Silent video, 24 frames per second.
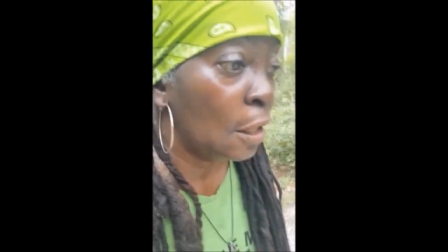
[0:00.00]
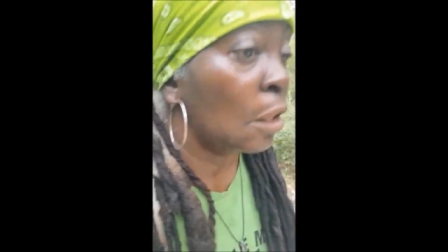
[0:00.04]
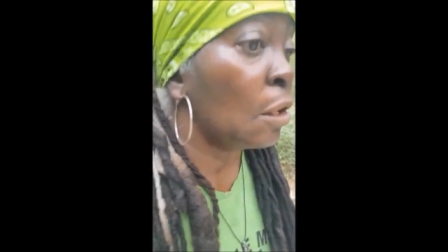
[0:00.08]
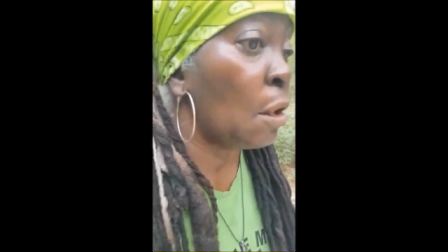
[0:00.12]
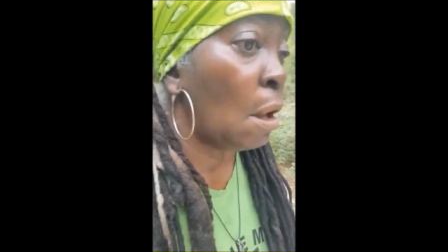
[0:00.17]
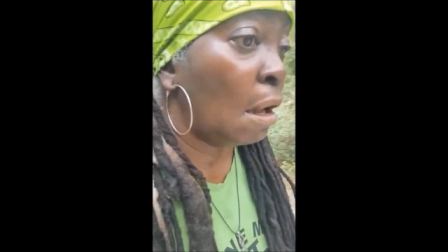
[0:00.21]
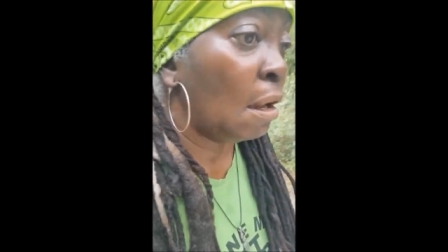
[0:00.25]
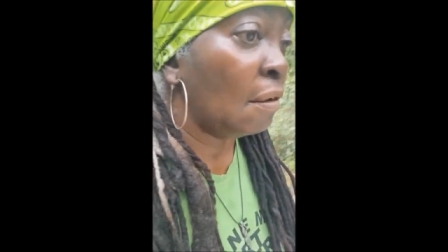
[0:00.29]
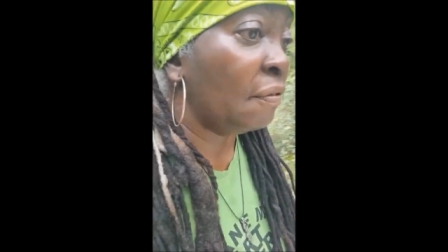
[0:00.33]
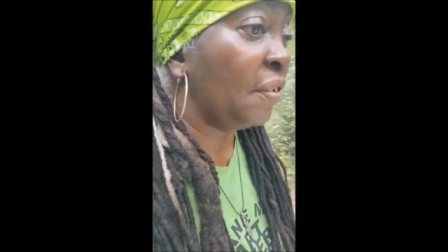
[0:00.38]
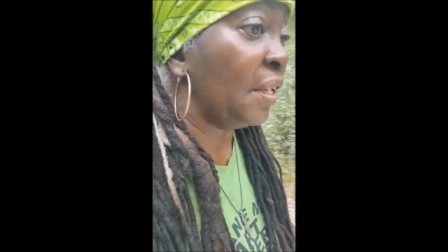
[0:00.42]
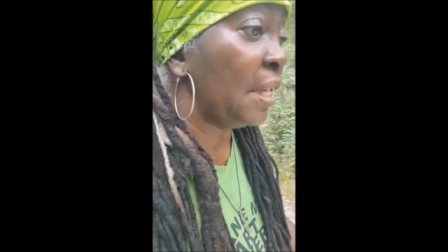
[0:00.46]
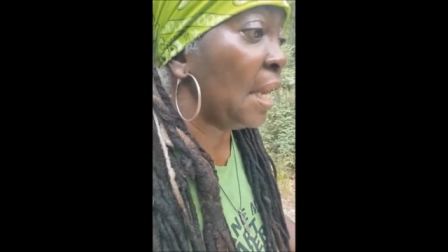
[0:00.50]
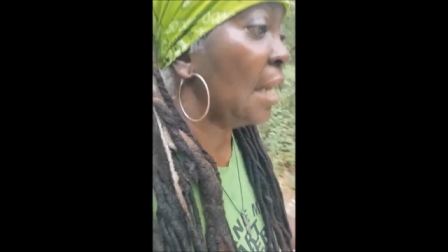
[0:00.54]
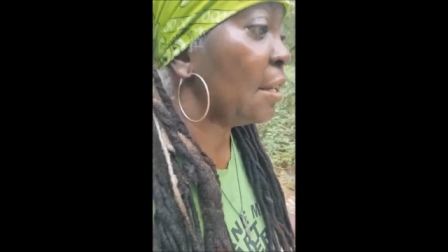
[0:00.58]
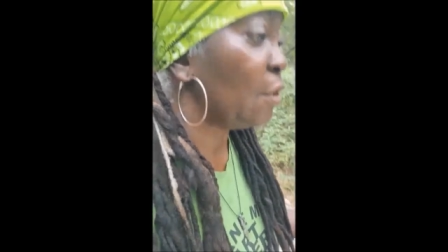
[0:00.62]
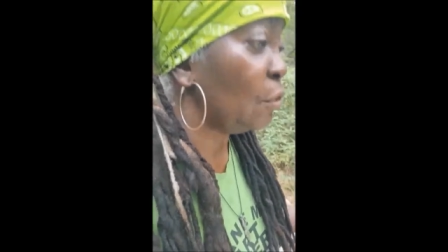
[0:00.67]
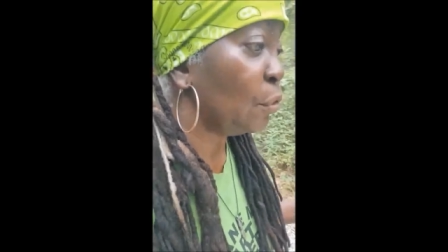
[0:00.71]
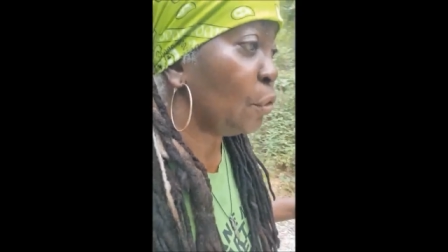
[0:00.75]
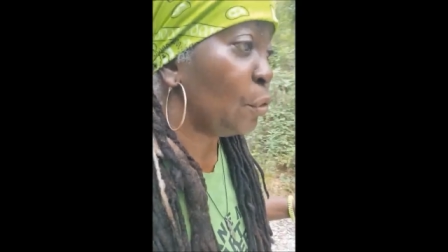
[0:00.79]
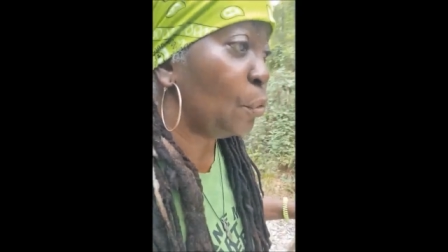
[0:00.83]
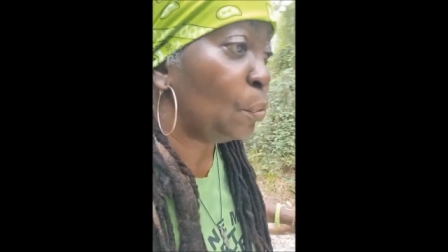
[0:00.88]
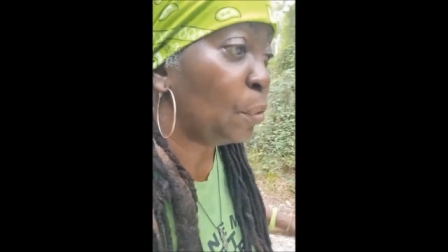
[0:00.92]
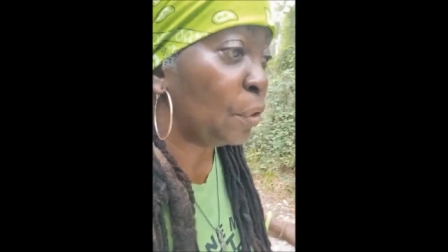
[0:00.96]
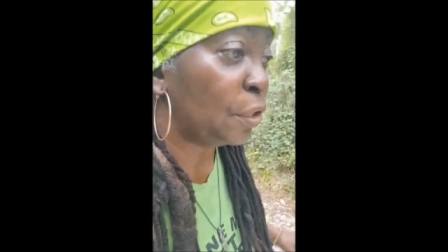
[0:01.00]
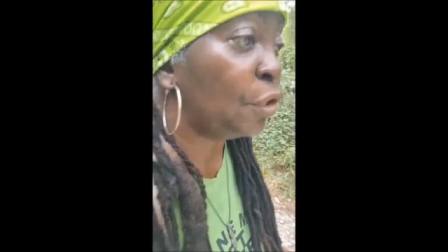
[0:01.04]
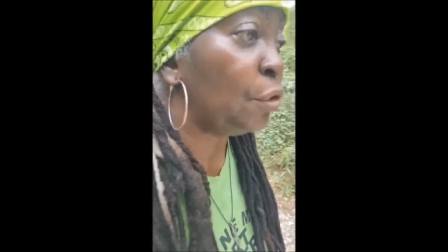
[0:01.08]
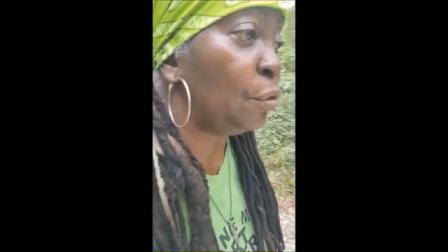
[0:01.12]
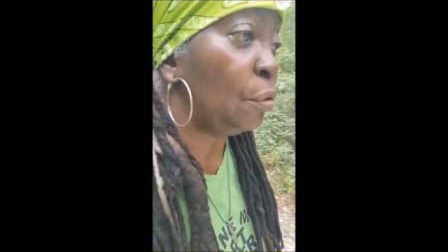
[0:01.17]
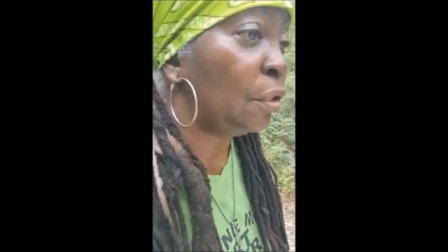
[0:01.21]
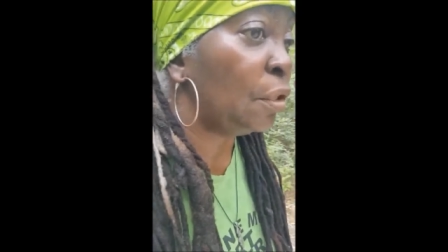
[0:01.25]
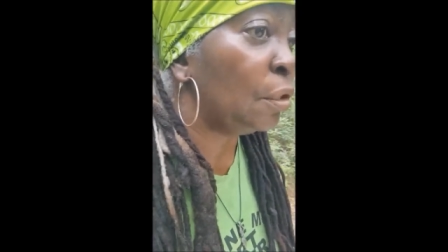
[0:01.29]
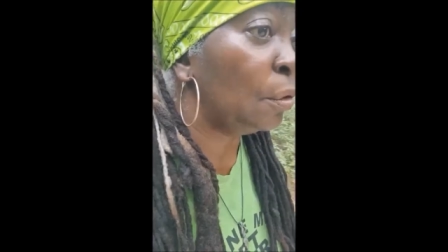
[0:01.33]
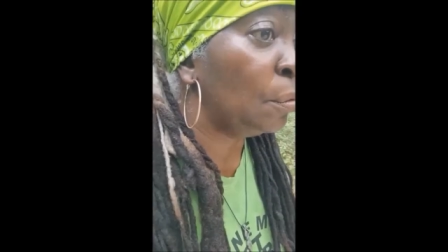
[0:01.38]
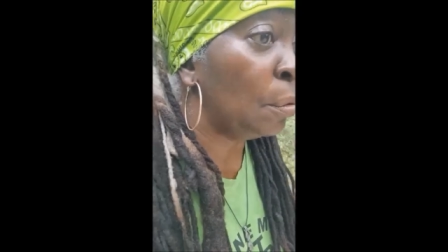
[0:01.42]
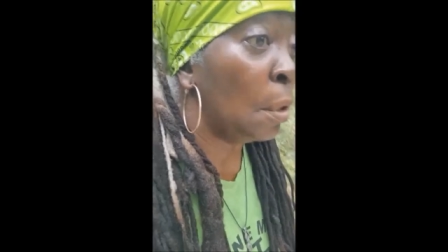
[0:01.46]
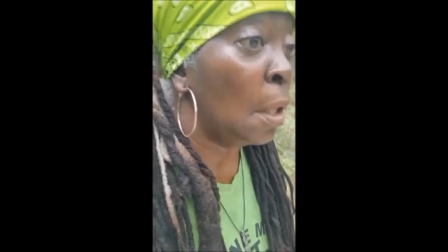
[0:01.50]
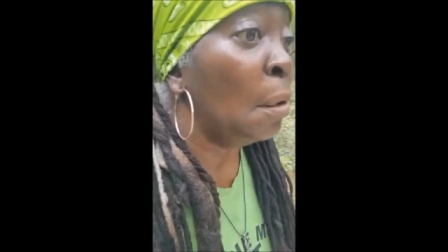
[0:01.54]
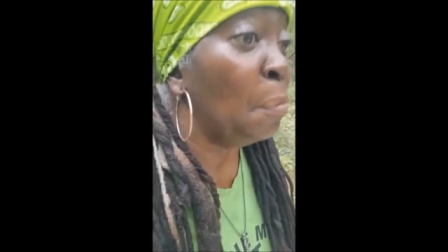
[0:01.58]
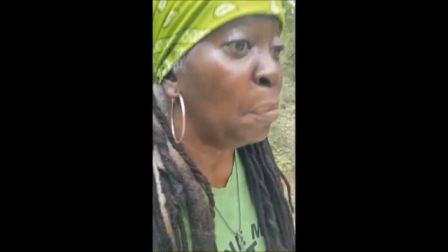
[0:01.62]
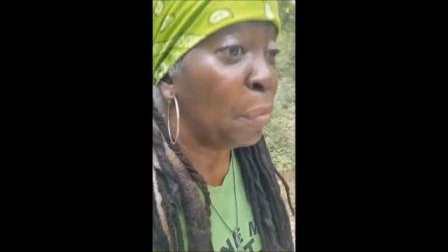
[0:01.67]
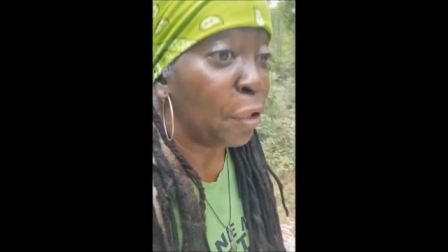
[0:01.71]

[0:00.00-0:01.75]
Coffee, I don't do what you do,